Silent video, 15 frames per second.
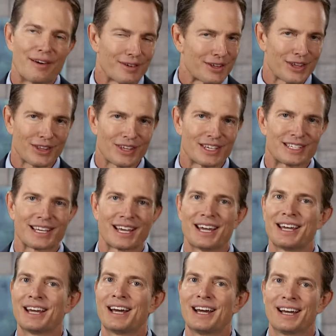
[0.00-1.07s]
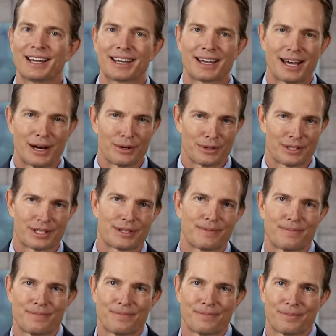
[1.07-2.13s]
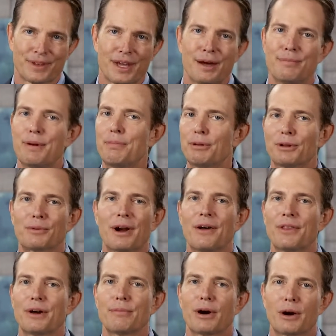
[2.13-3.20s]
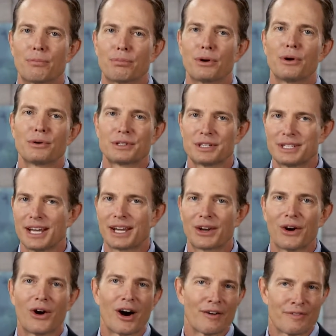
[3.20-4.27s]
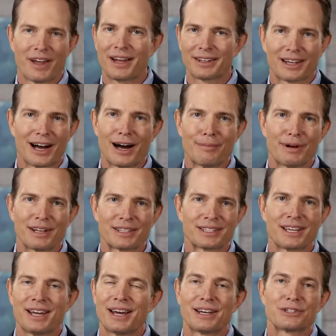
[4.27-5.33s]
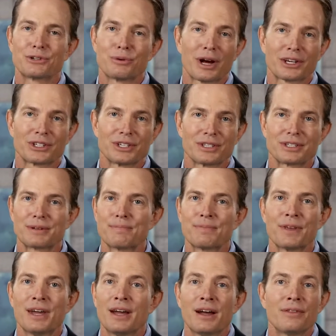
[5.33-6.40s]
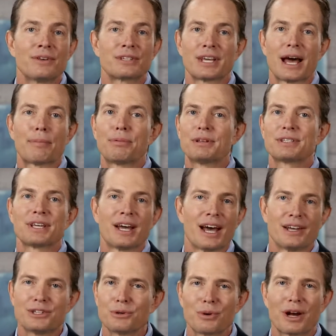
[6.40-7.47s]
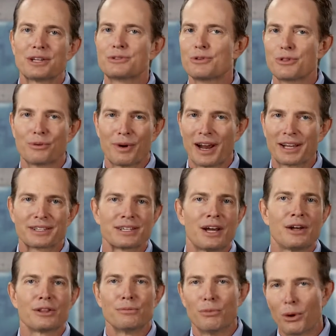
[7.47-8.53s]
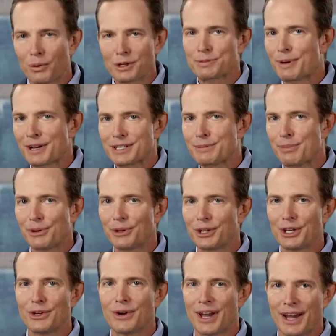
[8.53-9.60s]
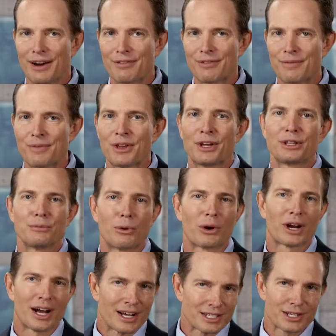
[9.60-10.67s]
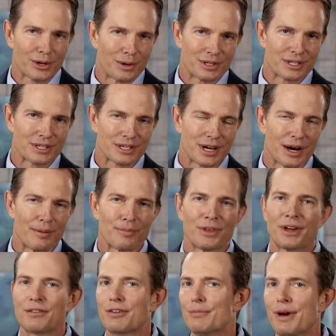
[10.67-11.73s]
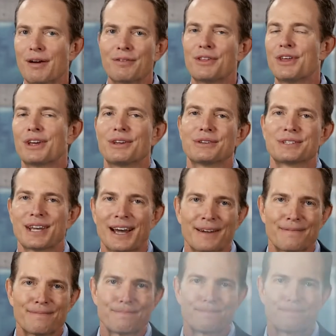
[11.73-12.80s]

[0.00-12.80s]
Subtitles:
everything they say counts. People around them are prone to take offhand comments as directions. This happens as you rise through the ranks. The more responsibility you have, the more consequences come from everything you say.